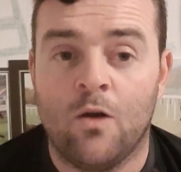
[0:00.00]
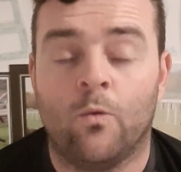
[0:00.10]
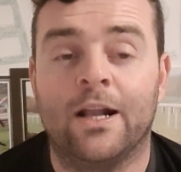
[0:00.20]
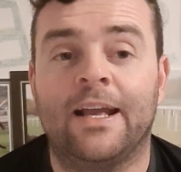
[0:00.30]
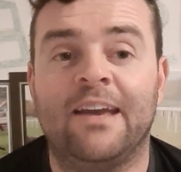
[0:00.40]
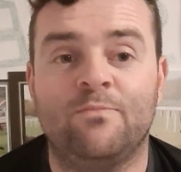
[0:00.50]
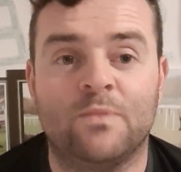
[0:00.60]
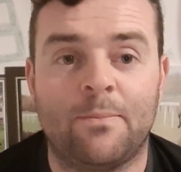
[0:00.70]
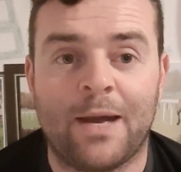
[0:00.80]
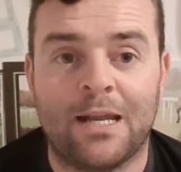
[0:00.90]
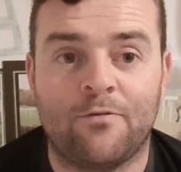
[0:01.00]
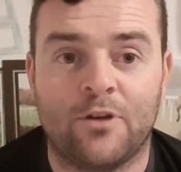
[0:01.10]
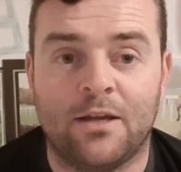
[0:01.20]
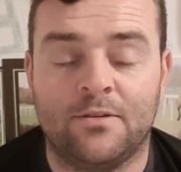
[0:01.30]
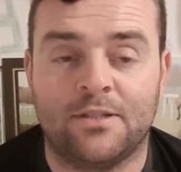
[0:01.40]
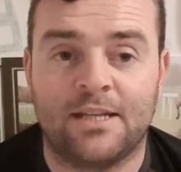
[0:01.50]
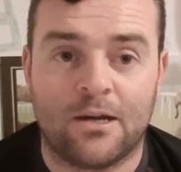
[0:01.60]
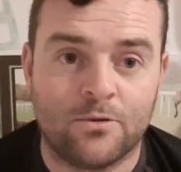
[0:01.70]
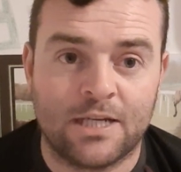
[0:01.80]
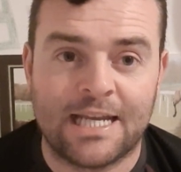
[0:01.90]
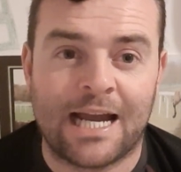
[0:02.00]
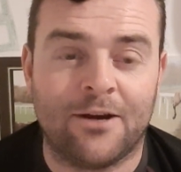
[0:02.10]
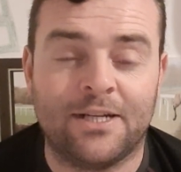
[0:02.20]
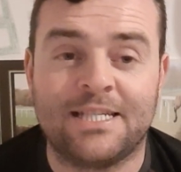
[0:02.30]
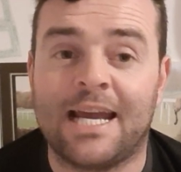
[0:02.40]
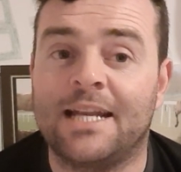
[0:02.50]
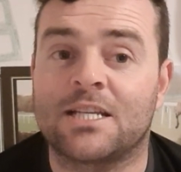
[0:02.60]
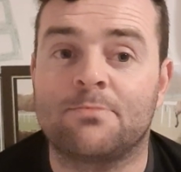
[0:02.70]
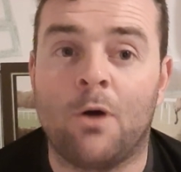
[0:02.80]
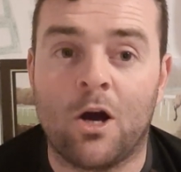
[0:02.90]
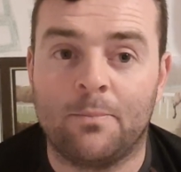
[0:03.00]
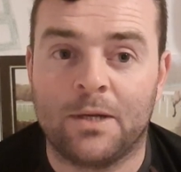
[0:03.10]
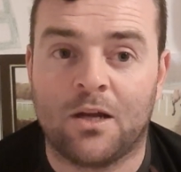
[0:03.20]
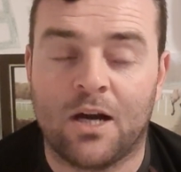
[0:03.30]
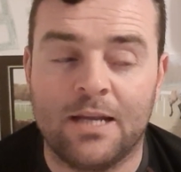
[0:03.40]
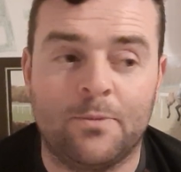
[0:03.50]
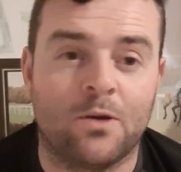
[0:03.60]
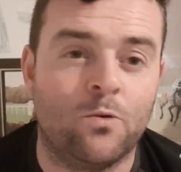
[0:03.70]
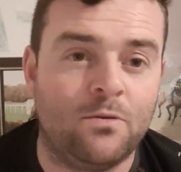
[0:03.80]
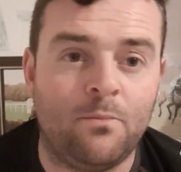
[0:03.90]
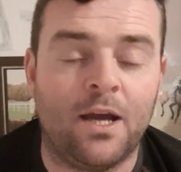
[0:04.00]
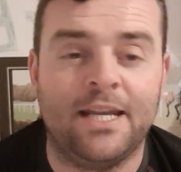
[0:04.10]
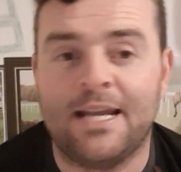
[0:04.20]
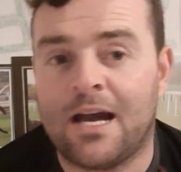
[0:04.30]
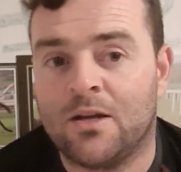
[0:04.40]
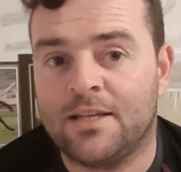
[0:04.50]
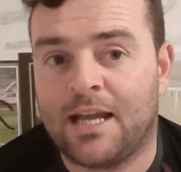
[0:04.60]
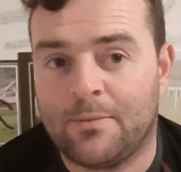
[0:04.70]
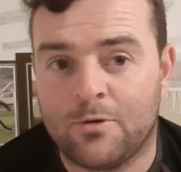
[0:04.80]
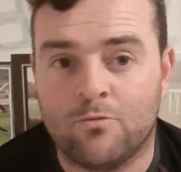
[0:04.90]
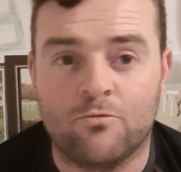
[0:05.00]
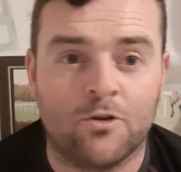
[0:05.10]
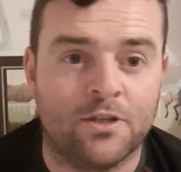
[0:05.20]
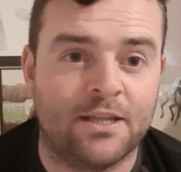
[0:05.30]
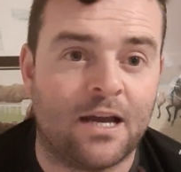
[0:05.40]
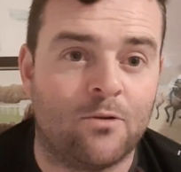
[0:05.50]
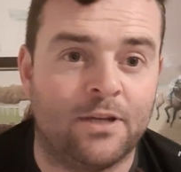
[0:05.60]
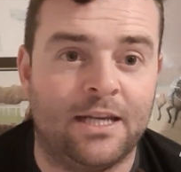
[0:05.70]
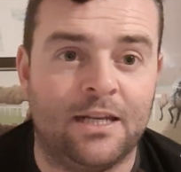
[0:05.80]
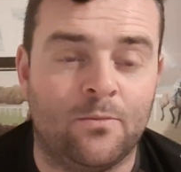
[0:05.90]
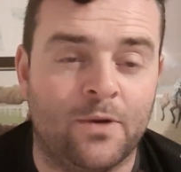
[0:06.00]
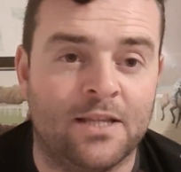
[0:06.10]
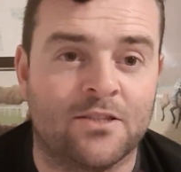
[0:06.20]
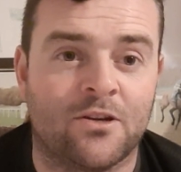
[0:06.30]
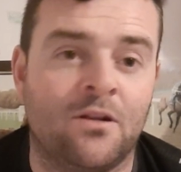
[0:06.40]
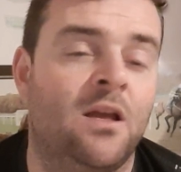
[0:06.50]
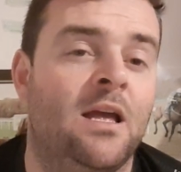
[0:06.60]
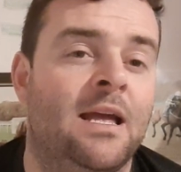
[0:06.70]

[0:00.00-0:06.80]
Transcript: We'll give him the benefit of the doubt. He carries head a small bit high, but I wouldn't mind that on debut, running downhill in Windsor.